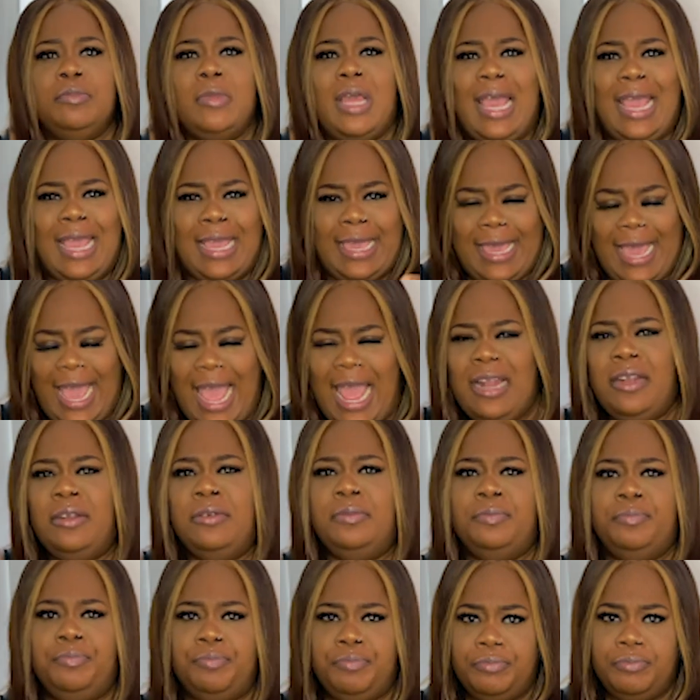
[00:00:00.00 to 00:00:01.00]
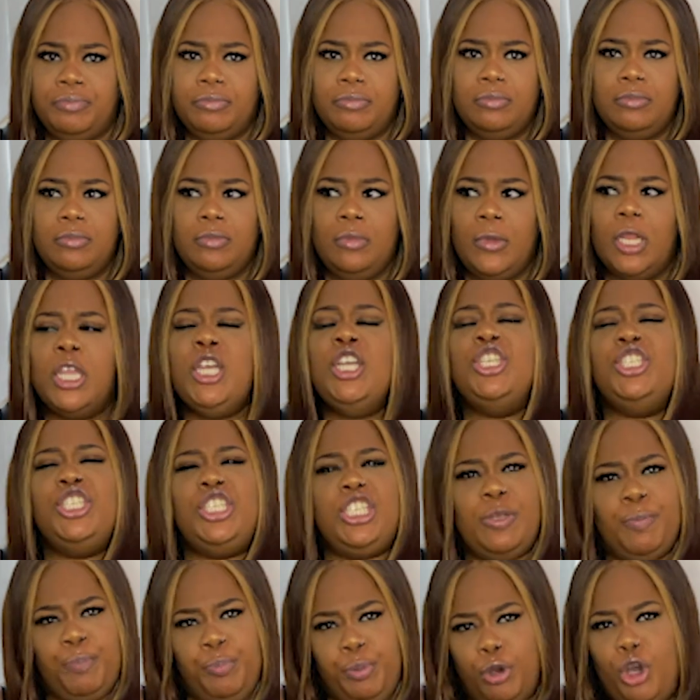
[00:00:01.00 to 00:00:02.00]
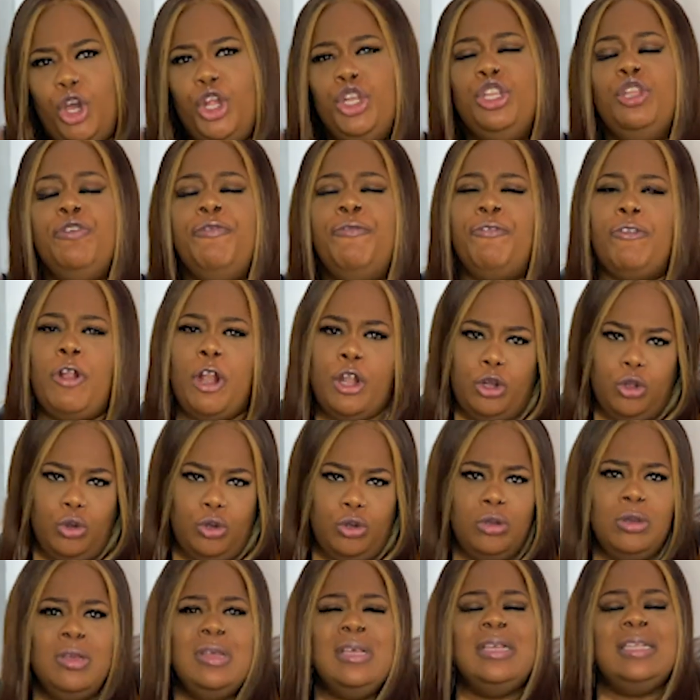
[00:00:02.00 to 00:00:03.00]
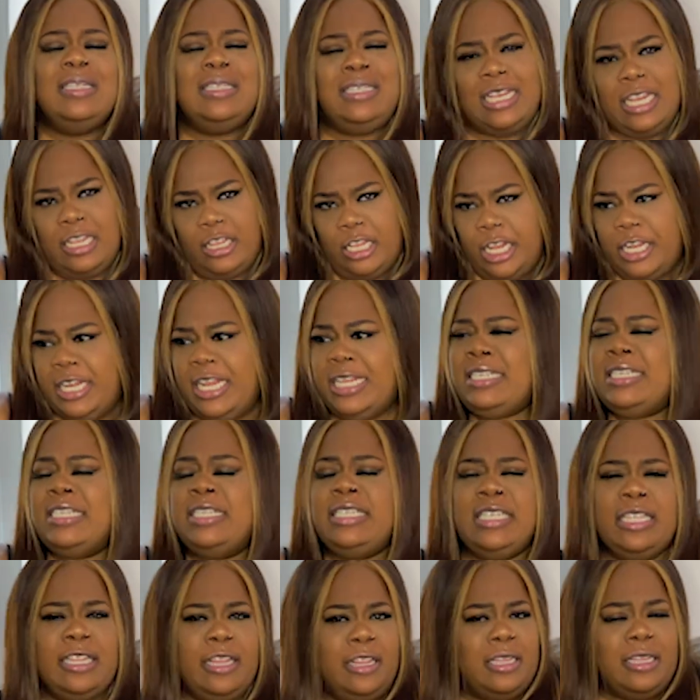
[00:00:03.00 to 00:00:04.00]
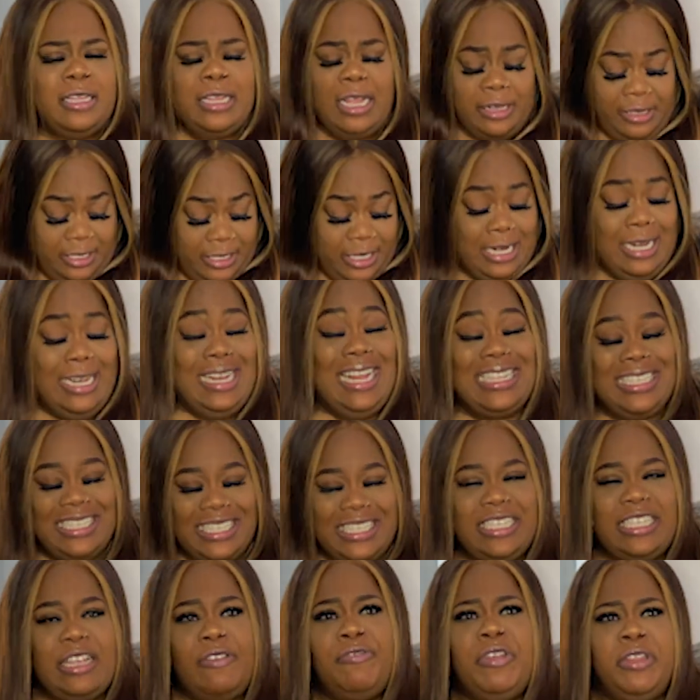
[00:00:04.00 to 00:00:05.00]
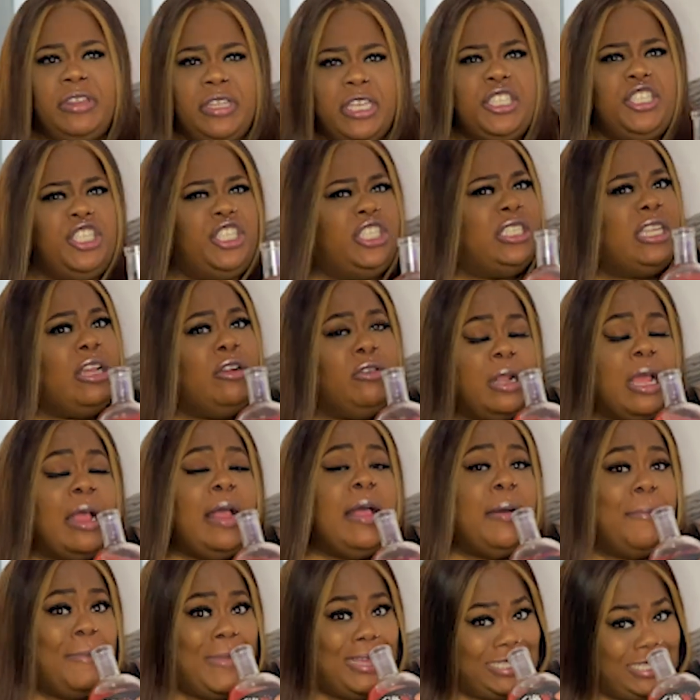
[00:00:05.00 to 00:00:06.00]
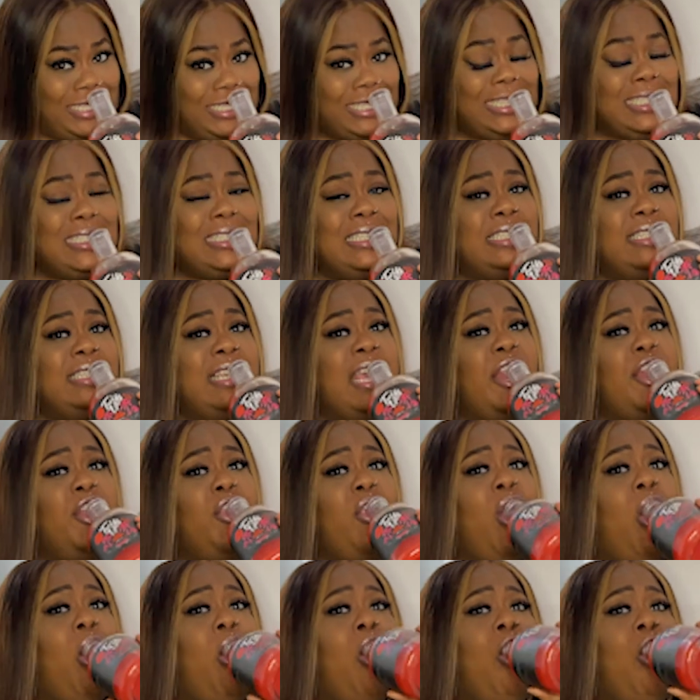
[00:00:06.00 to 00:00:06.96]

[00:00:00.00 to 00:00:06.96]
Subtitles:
again. Bought a new front. Oh, sent the necessary thing she told my sister to send.